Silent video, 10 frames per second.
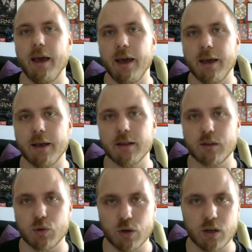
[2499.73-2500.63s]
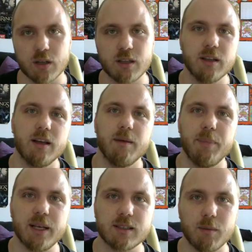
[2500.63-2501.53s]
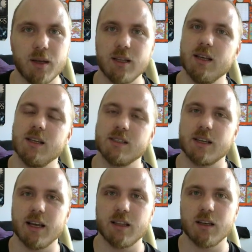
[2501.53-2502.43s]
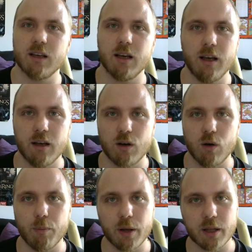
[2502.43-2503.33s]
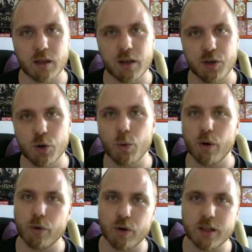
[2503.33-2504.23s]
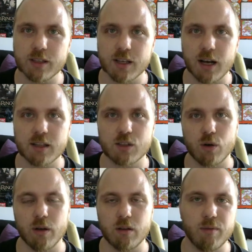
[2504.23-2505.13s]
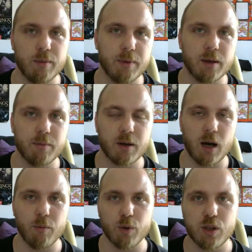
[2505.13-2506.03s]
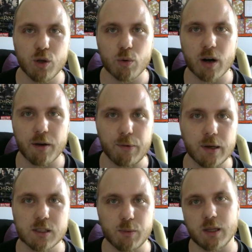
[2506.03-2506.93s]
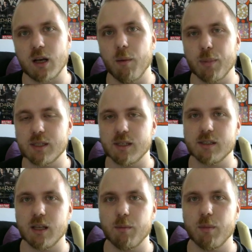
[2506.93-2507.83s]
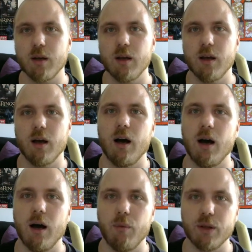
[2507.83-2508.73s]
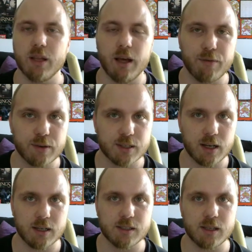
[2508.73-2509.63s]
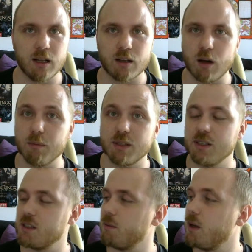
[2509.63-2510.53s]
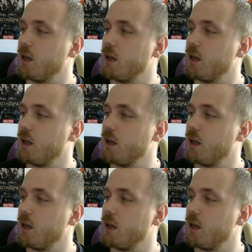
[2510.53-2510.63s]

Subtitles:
And third, Pixamid is getting completely new redesign, so it will come with new graphics, with combat system, with emphasis on combat system.